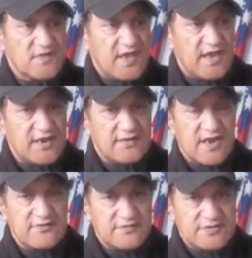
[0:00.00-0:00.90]
and
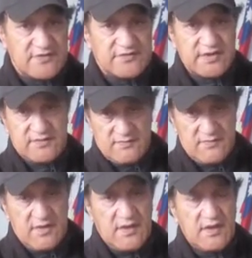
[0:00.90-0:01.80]
170
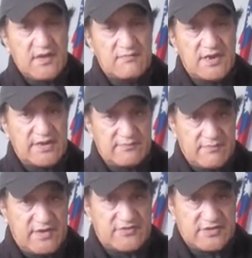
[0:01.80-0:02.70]
million
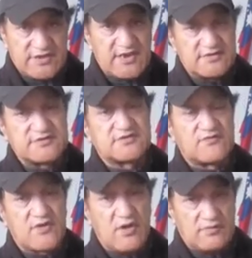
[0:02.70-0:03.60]
metric tonnes
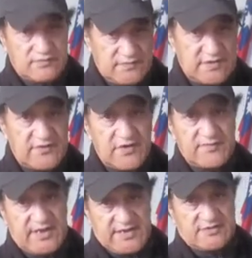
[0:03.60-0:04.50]
of gold in the
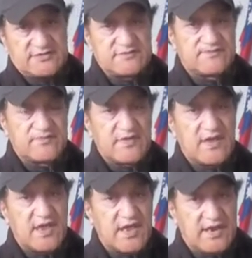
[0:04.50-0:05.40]
Philippines
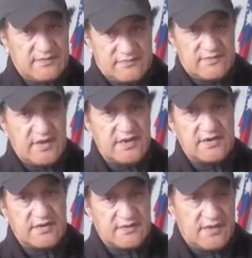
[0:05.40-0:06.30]
and in
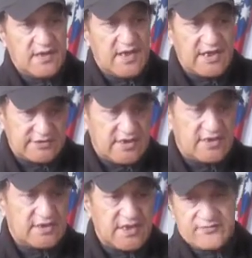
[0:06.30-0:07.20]
other
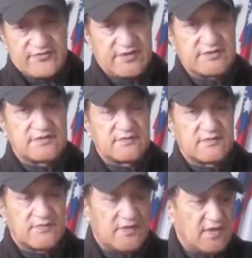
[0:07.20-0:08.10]
countries.
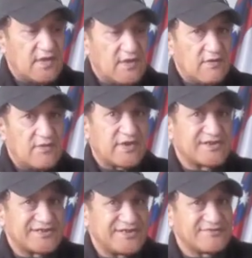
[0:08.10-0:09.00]
We're going
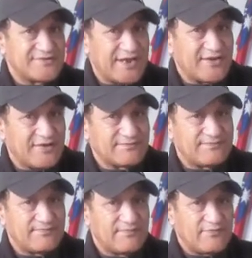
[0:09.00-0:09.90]
to seize all that lot
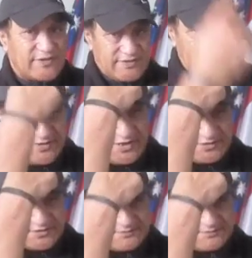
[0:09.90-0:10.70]
with this,